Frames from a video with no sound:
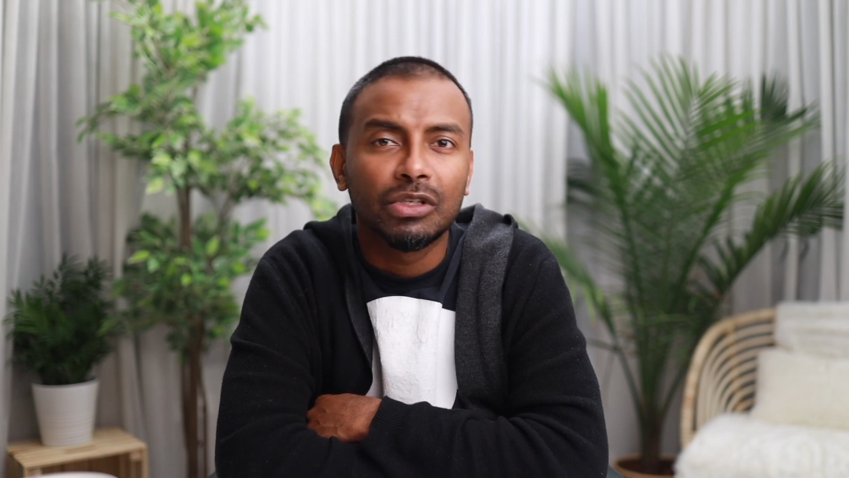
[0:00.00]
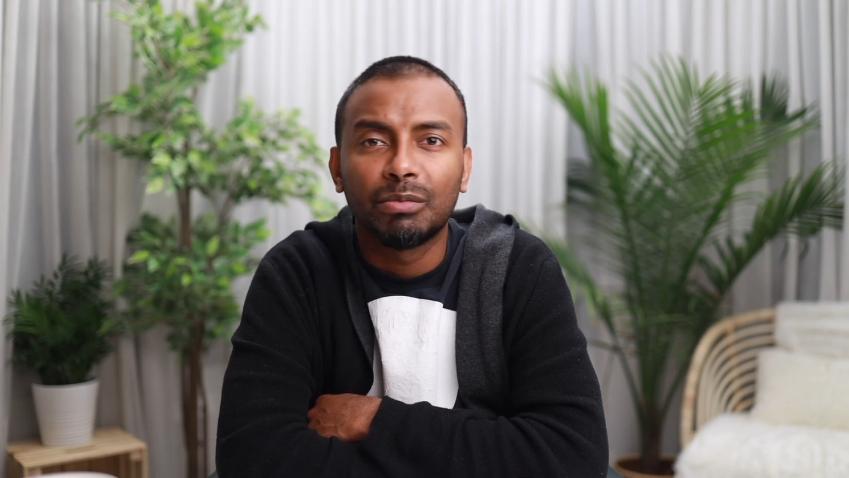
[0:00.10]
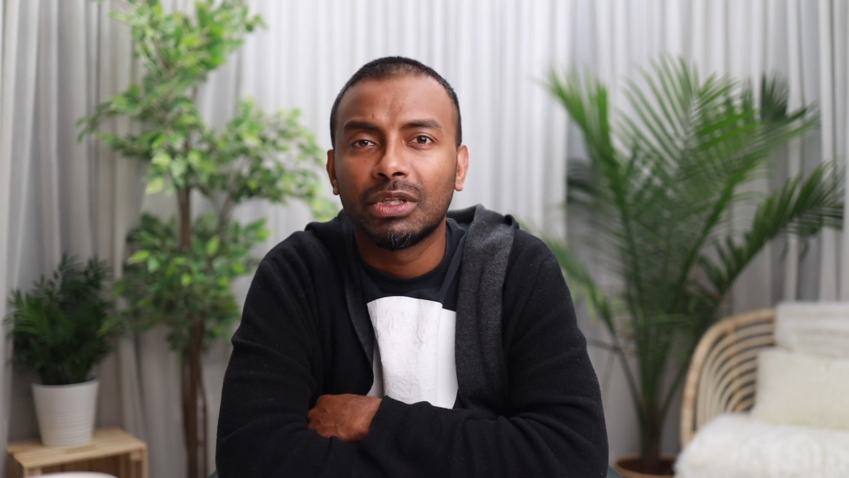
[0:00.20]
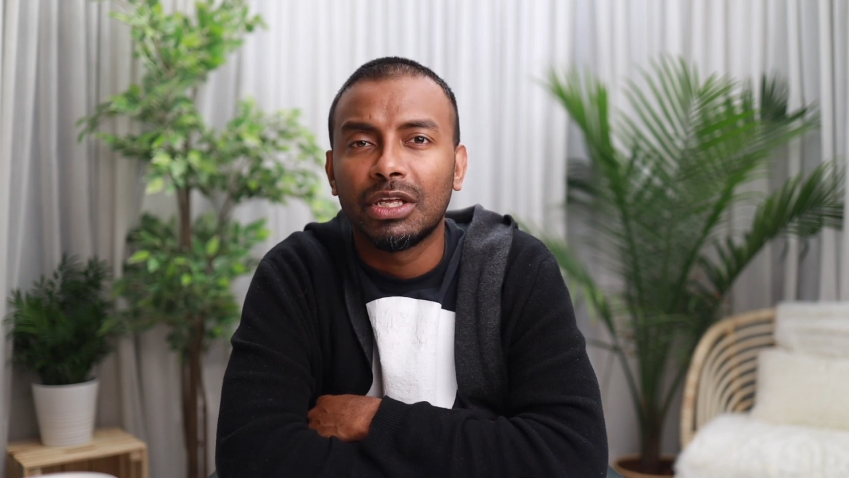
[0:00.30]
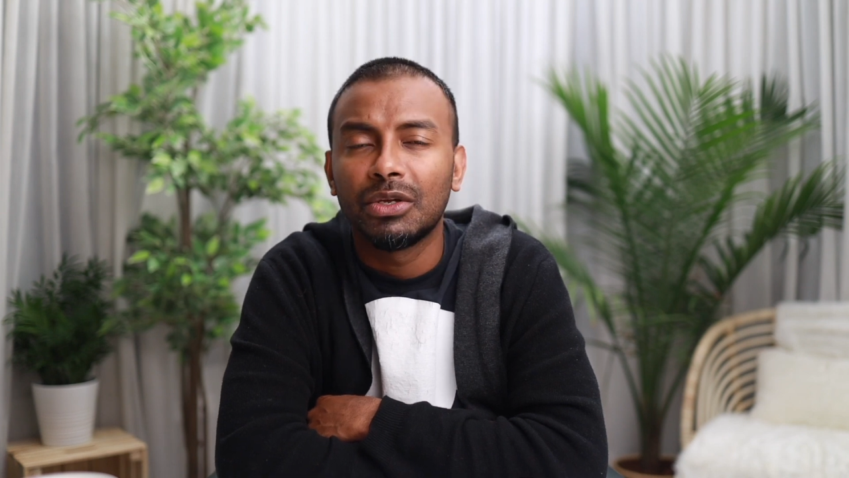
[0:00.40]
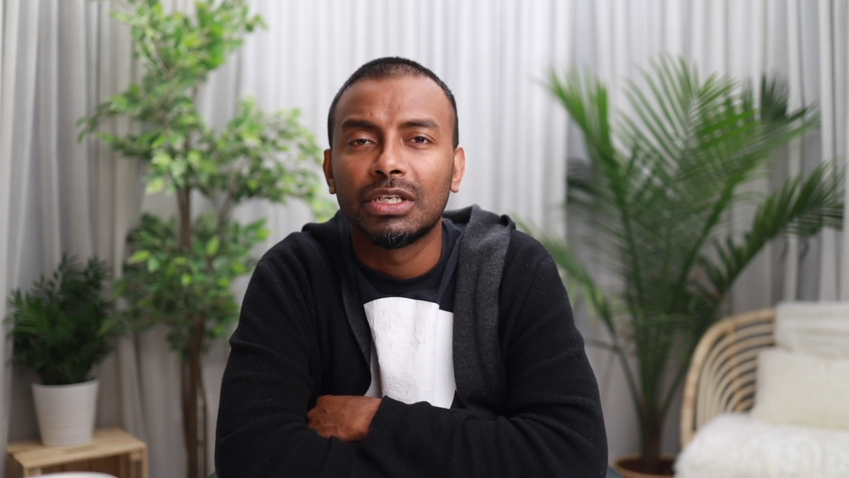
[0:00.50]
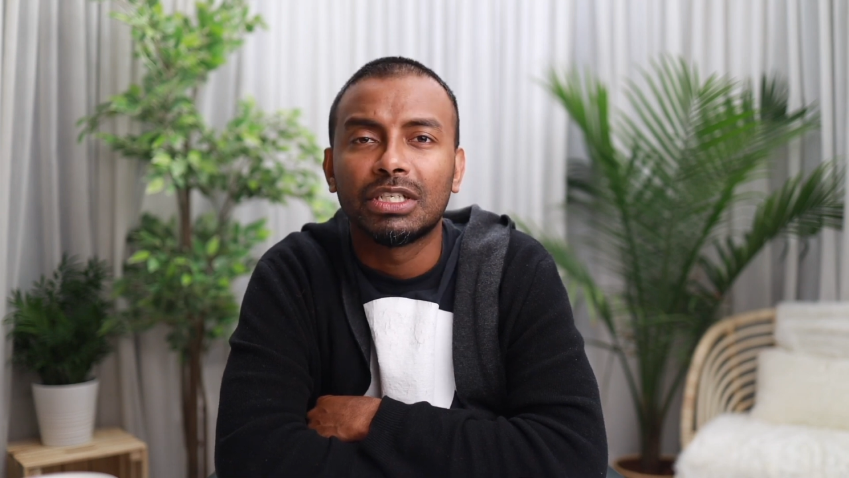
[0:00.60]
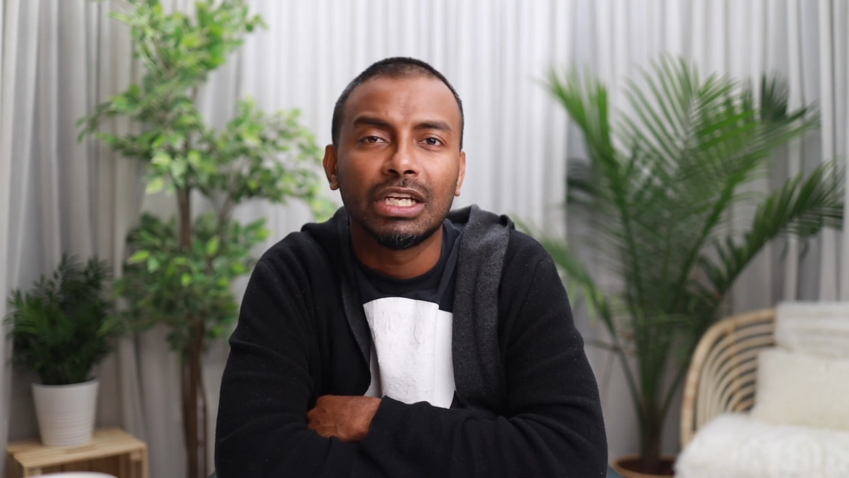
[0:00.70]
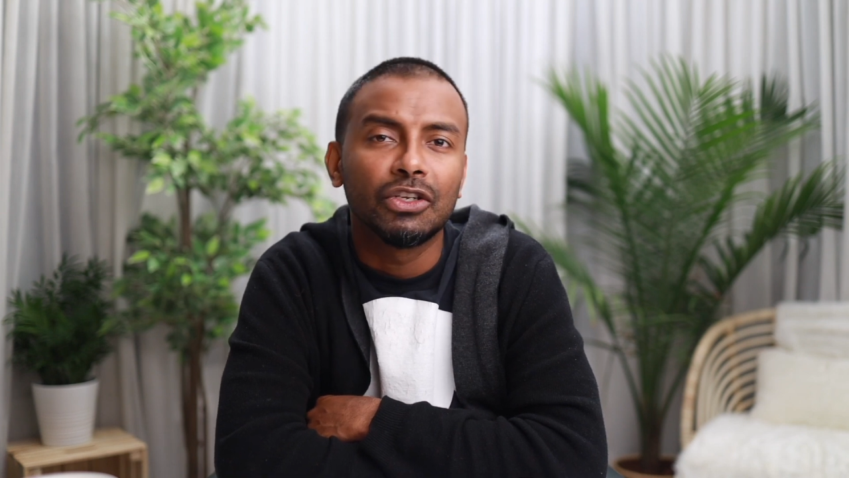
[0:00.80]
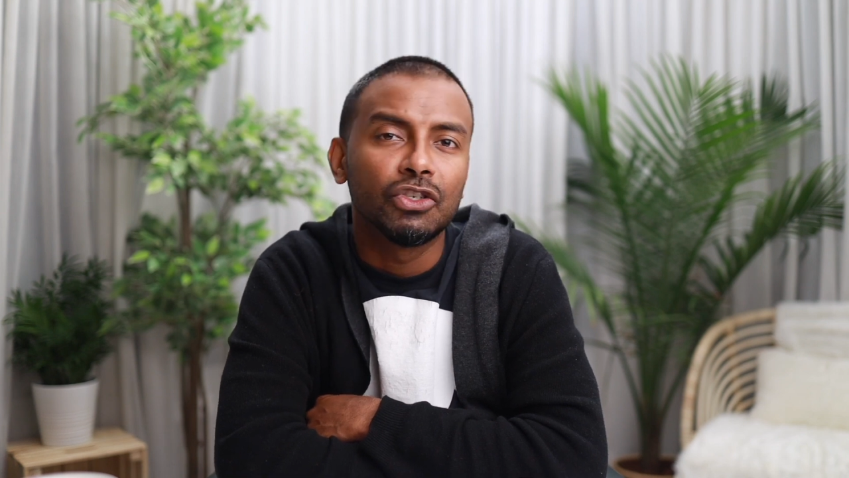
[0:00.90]
something that you can
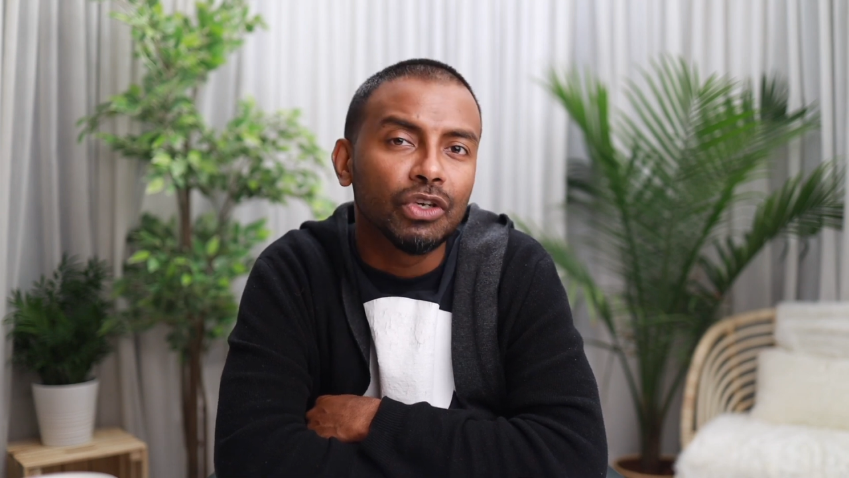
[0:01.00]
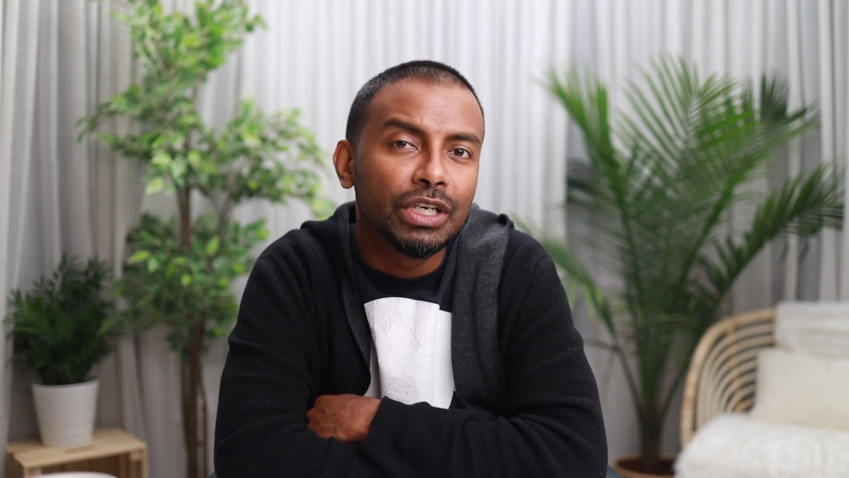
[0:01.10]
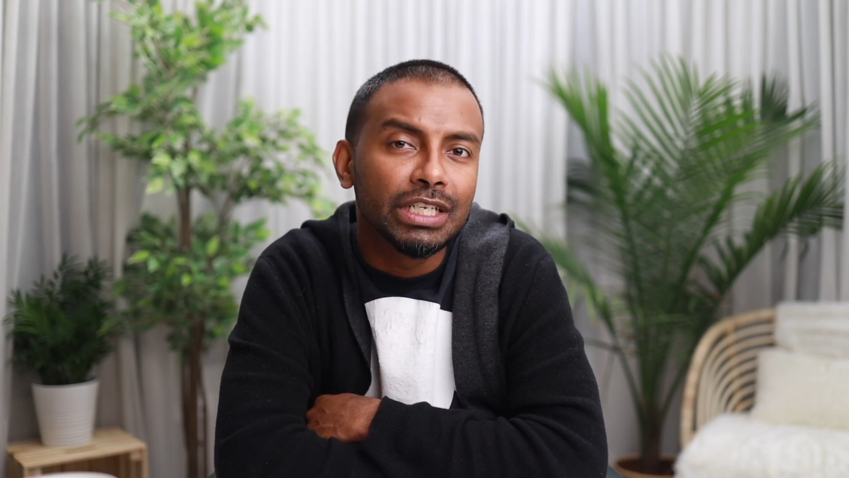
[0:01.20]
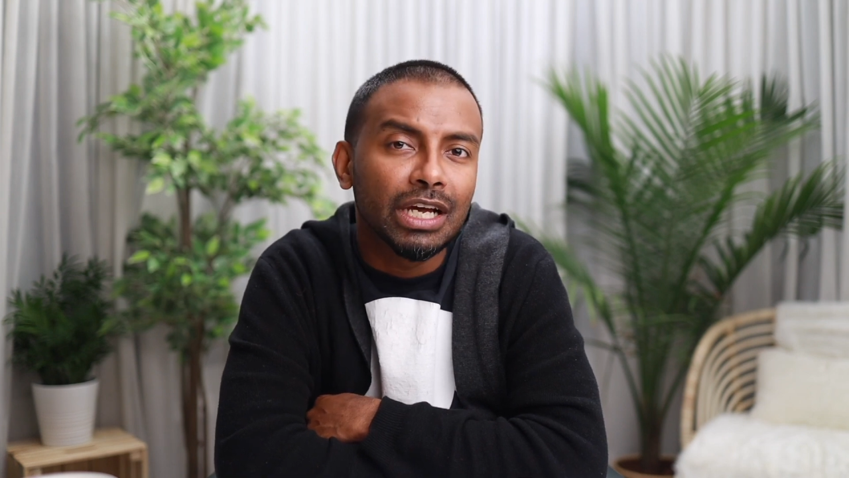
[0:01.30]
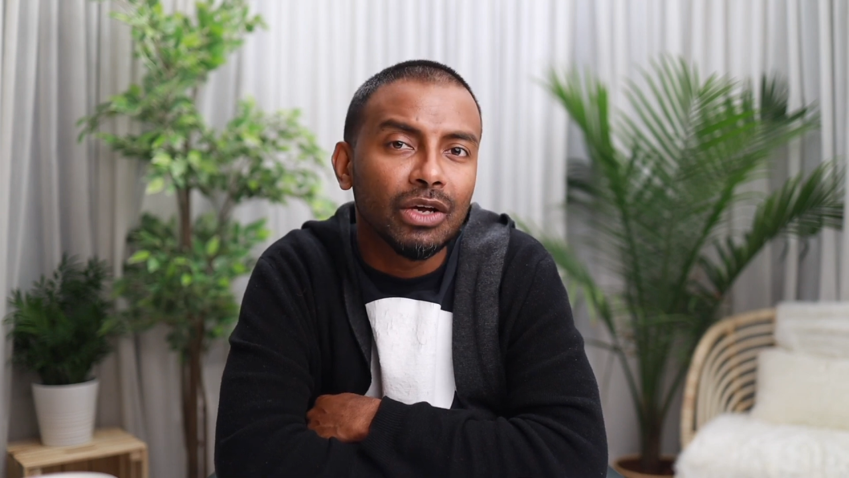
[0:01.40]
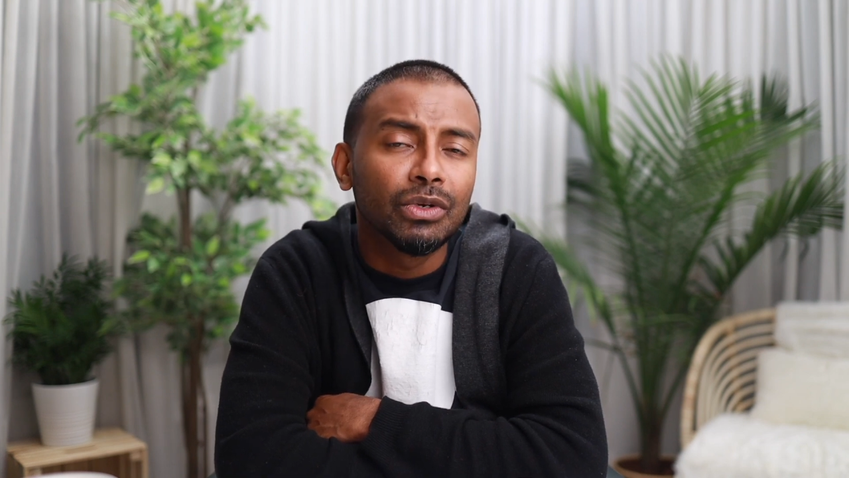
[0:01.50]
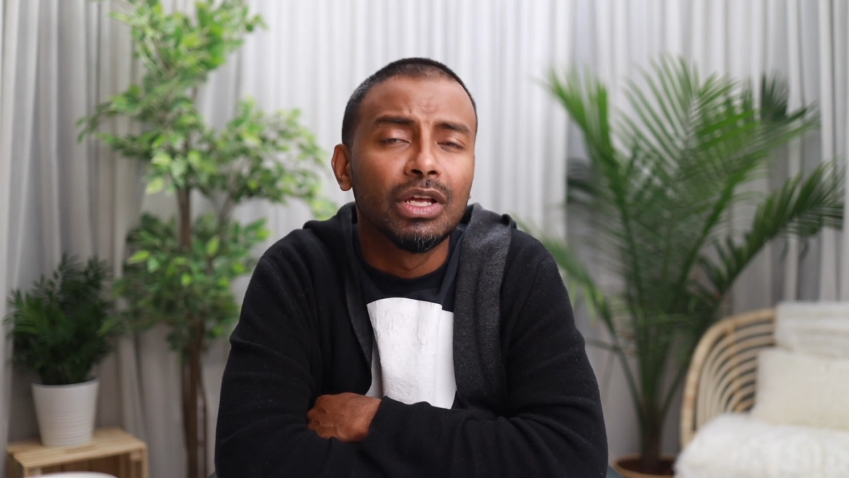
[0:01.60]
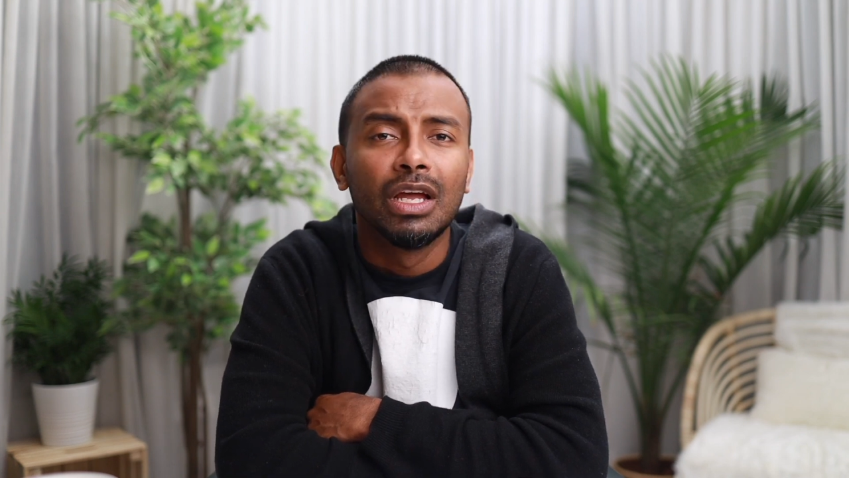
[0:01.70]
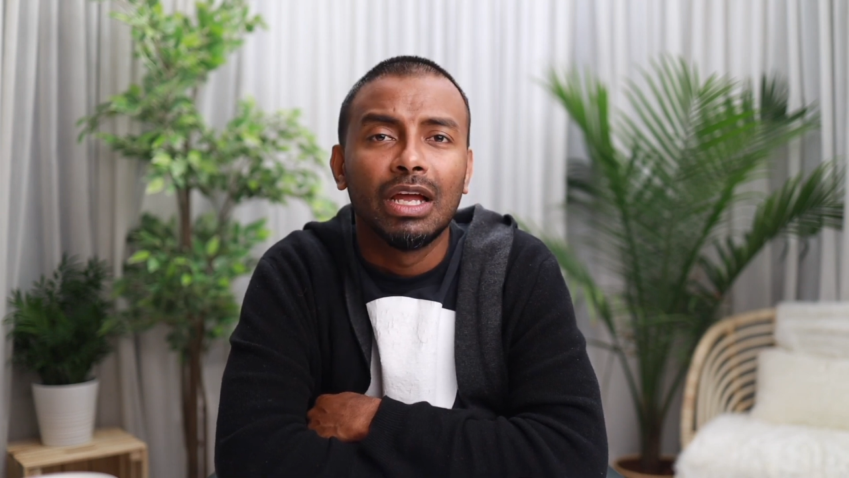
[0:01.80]
take a journey down,